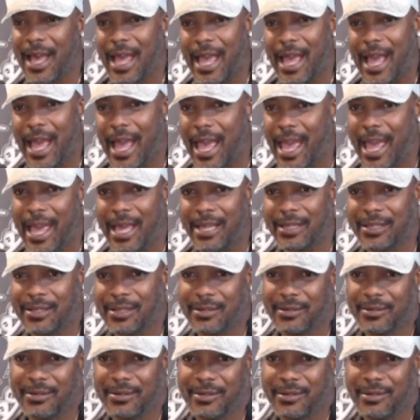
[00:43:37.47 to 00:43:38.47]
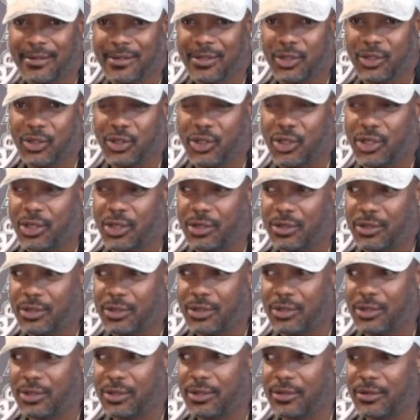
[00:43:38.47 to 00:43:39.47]
I had to
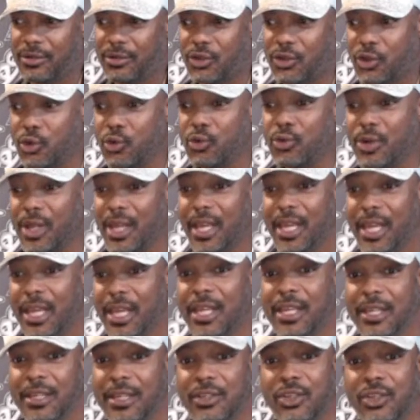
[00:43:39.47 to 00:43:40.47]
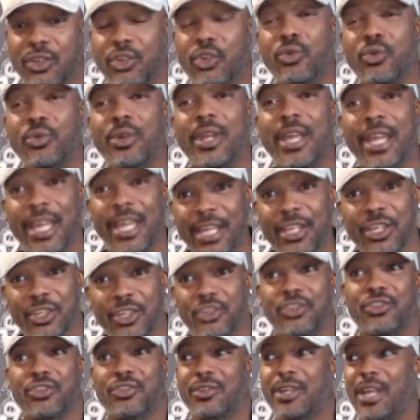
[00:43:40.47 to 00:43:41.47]
through the
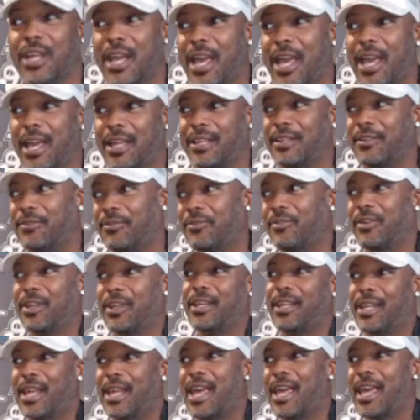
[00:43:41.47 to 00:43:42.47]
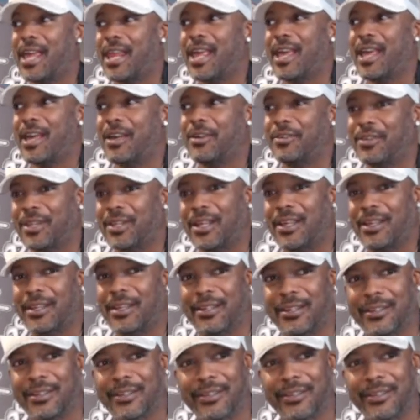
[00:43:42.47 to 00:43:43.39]
industry. I had to figure that out. Like,